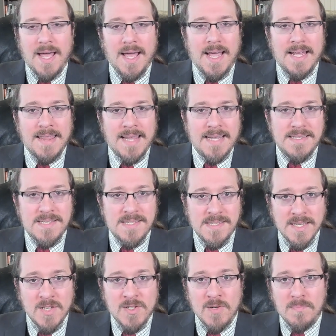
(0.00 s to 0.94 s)
In that
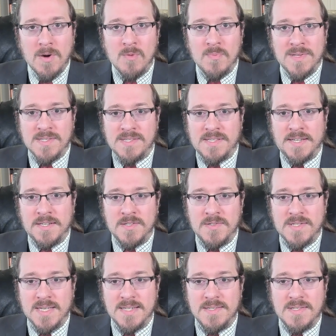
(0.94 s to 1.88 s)
single moment, Zeno
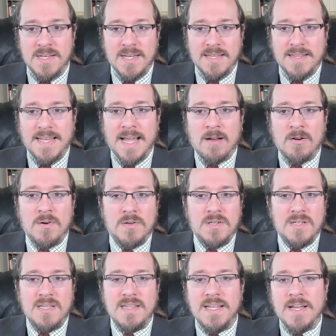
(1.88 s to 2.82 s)
says, the arrow
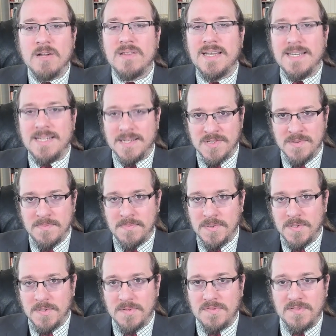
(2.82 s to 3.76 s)
clearly doesn't
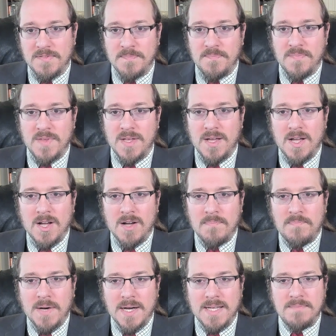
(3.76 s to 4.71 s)
move.
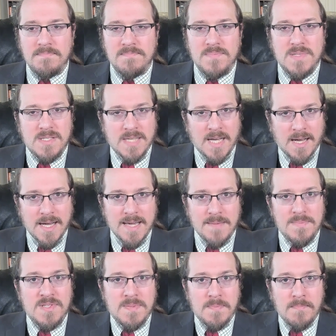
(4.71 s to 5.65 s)
But
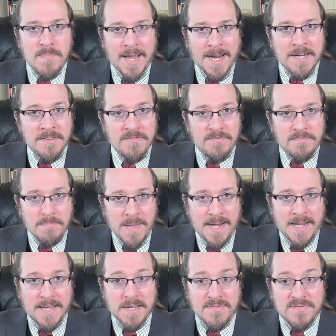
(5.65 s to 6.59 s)
time is made of
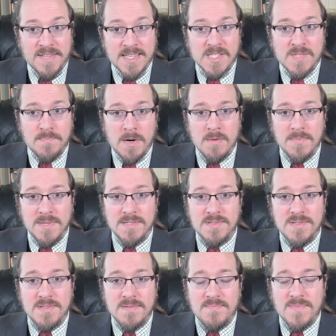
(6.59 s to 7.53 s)
many of these
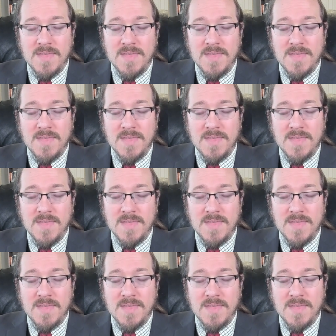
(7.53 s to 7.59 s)
moments.